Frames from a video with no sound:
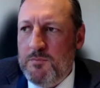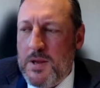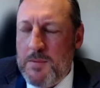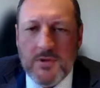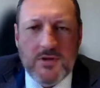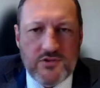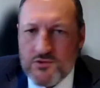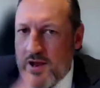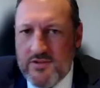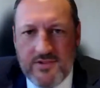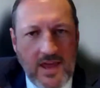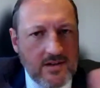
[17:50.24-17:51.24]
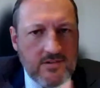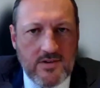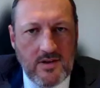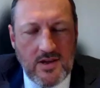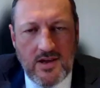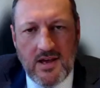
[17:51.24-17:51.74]
people are just
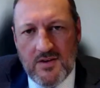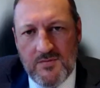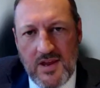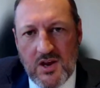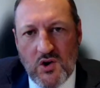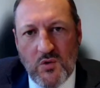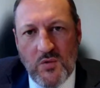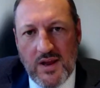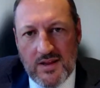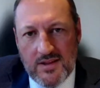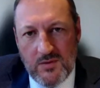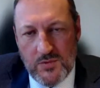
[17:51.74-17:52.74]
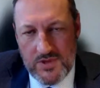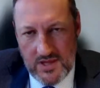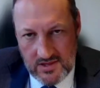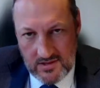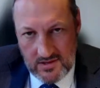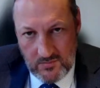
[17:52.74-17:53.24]
transacting incorrectly
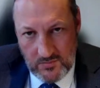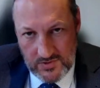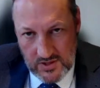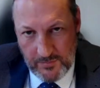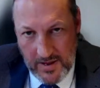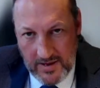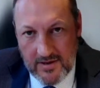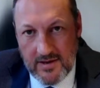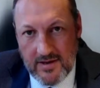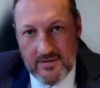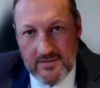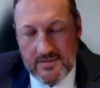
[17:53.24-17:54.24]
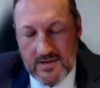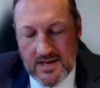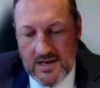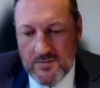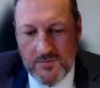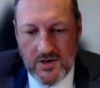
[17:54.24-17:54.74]
within the bank accounts.
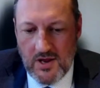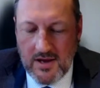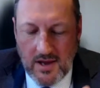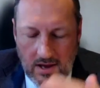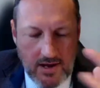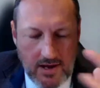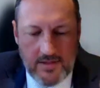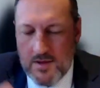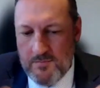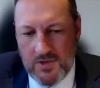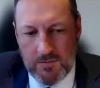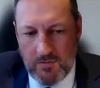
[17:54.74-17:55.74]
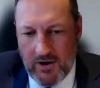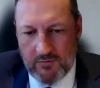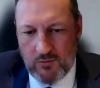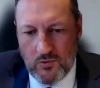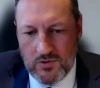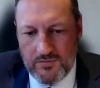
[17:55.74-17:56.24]
Again, they might
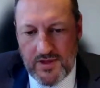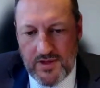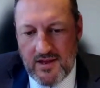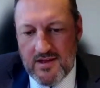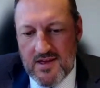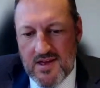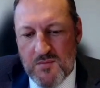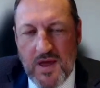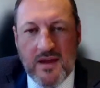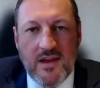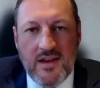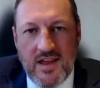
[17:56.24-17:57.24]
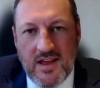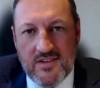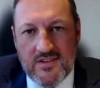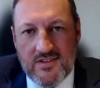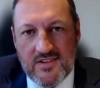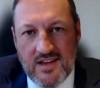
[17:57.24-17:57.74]
have all of their bank
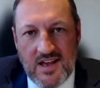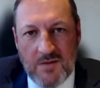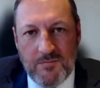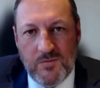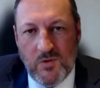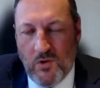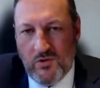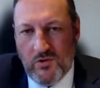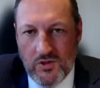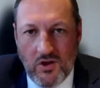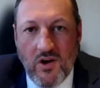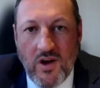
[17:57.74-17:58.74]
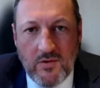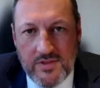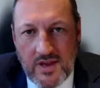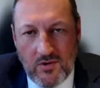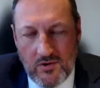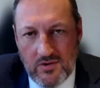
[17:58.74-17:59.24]
accounts up online on
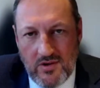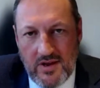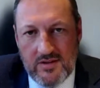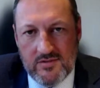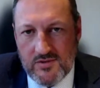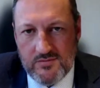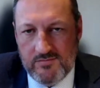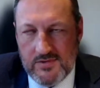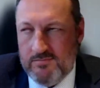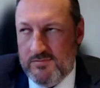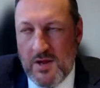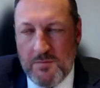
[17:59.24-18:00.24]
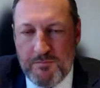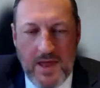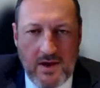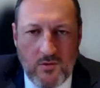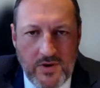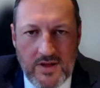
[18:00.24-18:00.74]
their online sort of, net
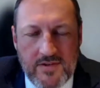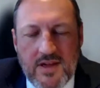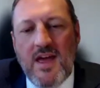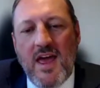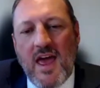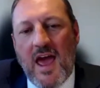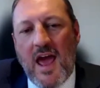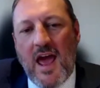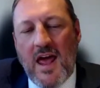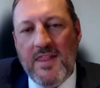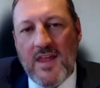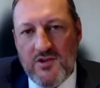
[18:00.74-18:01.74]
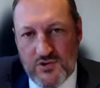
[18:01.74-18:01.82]
bank or whatever, and they